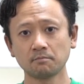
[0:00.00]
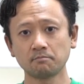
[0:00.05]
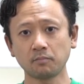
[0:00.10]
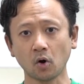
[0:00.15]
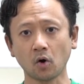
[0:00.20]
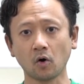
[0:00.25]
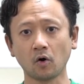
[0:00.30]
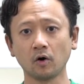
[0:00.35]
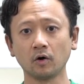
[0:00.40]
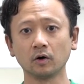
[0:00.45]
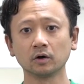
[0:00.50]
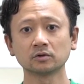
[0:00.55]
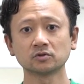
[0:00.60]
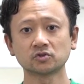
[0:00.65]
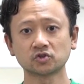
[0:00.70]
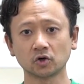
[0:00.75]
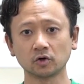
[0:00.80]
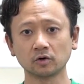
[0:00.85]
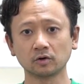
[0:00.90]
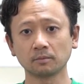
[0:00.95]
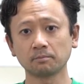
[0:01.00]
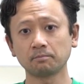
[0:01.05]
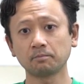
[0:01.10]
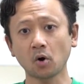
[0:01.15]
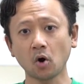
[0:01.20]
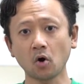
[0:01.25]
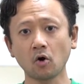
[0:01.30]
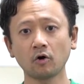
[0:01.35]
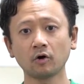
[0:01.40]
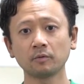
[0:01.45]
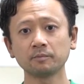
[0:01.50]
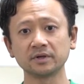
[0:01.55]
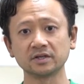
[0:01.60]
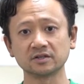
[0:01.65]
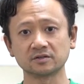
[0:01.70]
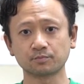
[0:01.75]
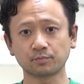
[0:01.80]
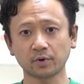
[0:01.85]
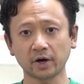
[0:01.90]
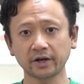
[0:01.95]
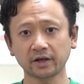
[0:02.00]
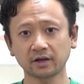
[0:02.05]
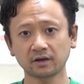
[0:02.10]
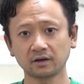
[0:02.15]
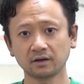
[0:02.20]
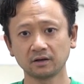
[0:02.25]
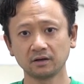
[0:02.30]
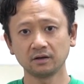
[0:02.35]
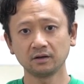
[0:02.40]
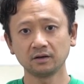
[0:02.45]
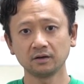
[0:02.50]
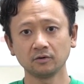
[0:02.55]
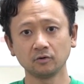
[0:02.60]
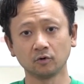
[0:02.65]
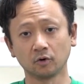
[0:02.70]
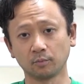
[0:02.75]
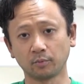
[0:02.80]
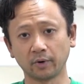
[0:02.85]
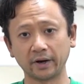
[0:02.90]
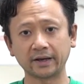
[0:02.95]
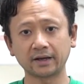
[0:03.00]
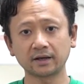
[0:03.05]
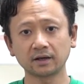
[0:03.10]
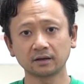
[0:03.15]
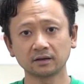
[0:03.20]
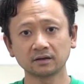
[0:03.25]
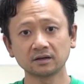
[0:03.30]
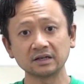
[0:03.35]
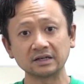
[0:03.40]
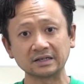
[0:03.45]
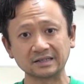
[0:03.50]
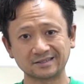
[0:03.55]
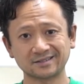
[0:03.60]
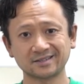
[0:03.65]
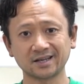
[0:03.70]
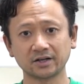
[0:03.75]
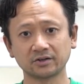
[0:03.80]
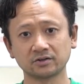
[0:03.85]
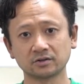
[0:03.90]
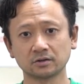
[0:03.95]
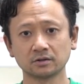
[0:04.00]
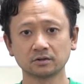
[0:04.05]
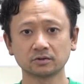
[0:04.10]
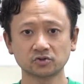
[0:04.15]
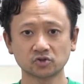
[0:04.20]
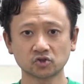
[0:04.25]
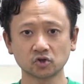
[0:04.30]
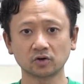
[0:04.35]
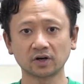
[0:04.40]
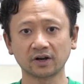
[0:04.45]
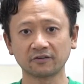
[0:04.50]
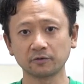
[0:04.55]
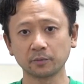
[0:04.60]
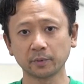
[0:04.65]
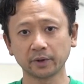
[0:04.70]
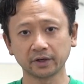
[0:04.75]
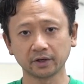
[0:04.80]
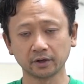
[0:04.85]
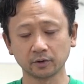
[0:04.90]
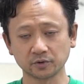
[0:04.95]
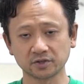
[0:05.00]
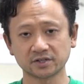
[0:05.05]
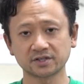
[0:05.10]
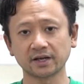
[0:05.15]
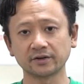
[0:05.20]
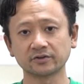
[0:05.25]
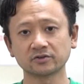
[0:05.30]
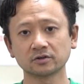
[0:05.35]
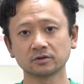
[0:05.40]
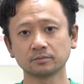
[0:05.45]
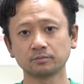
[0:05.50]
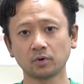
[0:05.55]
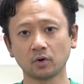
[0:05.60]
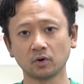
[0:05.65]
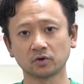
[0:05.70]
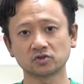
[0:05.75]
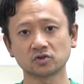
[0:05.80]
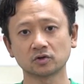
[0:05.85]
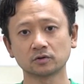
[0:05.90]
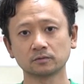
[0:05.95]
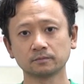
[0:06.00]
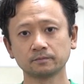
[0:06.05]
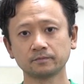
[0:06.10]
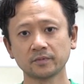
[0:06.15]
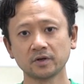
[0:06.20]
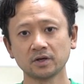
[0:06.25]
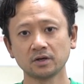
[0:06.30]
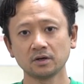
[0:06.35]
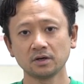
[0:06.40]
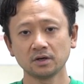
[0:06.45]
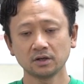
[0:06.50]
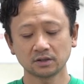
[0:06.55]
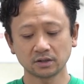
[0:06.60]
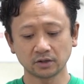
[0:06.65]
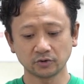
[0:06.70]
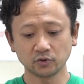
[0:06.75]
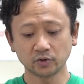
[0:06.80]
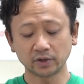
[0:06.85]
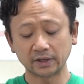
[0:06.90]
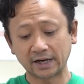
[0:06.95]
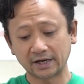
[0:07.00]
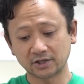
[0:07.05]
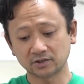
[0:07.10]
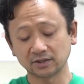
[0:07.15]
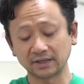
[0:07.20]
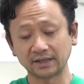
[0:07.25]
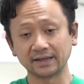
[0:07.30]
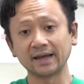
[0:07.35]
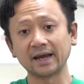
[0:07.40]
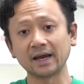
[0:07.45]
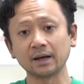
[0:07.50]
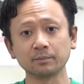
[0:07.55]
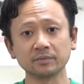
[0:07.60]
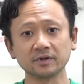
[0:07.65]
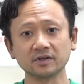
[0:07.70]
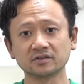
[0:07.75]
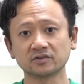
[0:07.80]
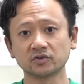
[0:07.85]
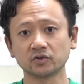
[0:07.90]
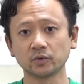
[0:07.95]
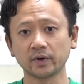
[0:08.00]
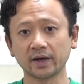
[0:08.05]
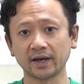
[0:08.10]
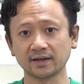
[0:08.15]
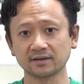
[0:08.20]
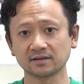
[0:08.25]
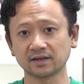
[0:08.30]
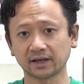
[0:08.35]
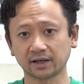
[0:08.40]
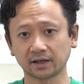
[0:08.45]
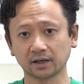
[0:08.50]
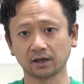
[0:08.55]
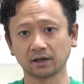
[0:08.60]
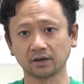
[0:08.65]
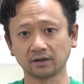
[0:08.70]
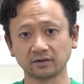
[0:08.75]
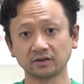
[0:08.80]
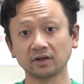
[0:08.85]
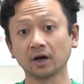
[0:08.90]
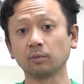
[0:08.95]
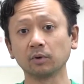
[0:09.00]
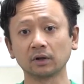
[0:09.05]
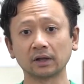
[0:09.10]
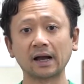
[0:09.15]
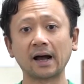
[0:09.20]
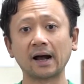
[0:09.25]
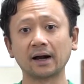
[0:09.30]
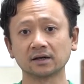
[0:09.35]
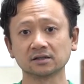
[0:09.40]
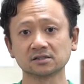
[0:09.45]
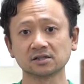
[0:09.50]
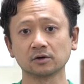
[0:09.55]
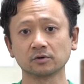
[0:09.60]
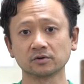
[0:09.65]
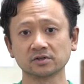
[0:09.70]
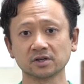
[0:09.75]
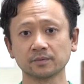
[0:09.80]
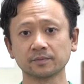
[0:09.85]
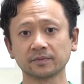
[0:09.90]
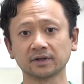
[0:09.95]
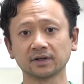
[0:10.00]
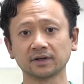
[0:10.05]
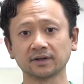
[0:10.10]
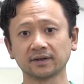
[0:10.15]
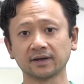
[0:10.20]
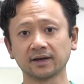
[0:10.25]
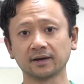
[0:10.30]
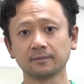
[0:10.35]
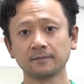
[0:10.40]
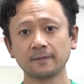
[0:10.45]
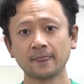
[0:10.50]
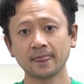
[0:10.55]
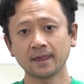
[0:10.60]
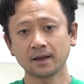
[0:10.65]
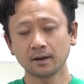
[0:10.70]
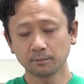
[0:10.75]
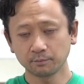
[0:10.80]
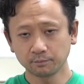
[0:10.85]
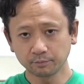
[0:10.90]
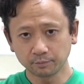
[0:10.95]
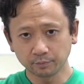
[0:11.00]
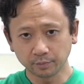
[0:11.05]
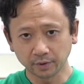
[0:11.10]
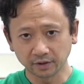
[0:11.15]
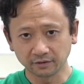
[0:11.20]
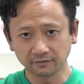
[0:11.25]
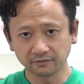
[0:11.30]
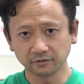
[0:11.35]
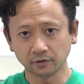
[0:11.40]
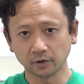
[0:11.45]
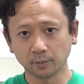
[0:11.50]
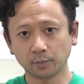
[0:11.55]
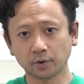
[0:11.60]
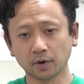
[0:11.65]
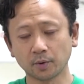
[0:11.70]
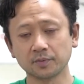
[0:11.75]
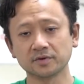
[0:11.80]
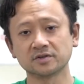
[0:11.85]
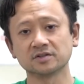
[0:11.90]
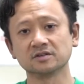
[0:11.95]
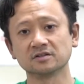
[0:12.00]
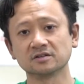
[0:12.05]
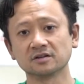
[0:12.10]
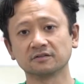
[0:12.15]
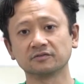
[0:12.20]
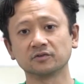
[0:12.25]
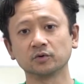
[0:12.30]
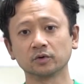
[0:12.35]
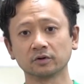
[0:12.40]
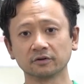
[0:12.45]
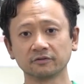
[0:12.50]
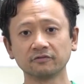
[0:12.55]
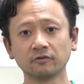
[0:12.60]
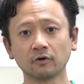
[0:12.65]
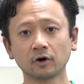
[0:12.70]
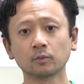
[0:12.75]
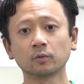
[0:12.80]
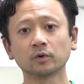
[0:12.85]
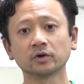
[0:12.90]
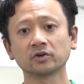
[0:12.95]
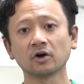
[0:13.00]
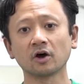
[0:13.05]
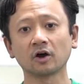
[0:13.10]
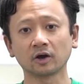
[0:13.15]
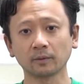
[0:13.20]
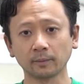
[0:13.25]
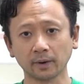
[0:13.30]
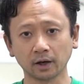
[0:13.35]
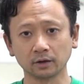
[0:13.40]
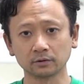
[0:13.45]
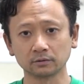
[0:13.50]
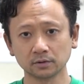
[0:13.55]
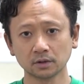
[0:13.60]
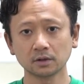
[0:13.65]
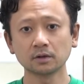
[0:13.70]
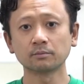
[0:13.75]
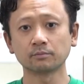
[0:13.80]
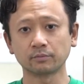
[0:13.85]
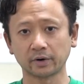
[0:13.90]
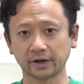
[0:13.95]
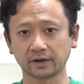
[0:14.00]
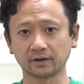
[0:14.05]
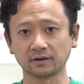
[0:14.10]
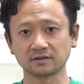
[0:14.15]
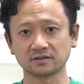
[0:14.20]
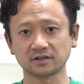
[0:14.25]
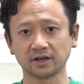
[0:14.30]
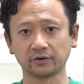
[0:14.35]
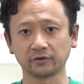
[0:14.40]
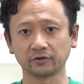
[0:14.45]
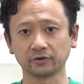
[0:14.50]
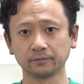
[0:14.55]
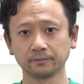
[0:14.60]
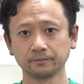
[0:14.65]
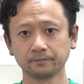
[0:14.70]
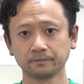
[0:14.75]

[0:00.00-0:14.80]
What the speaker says: Po Zhong. Po means break or breaking. Center. Zhong, everybody knows center. Po Zhong. And you can actually name these two hands like a double Gaang or something like that. But for the purposes of doing the form, we talk about breaking the center.